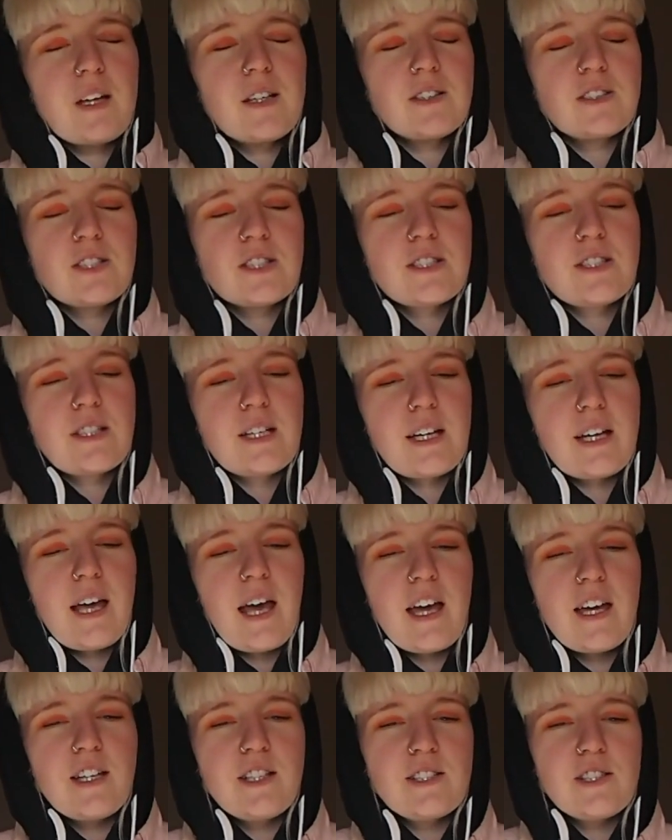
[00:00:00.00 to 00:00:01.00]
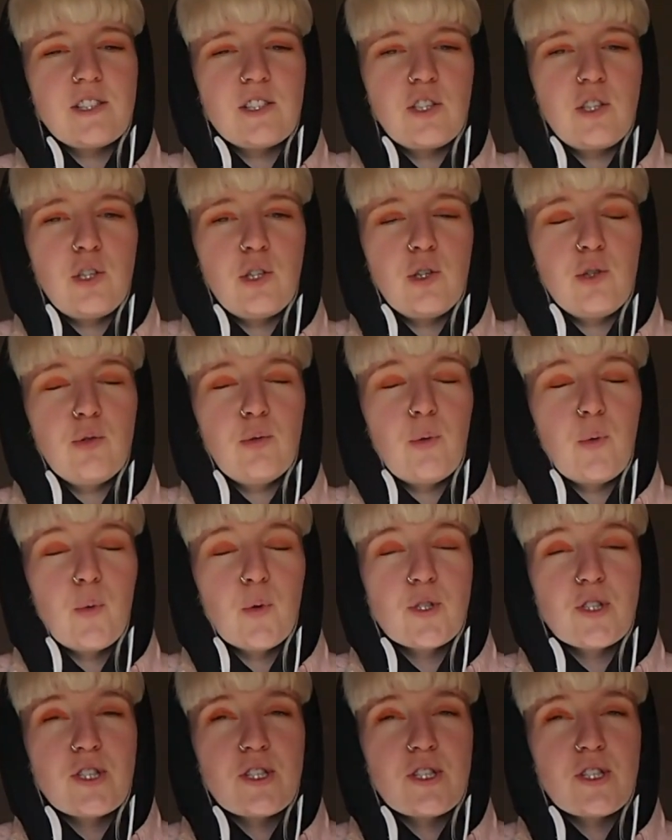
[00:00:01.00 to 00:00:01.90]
just in case you want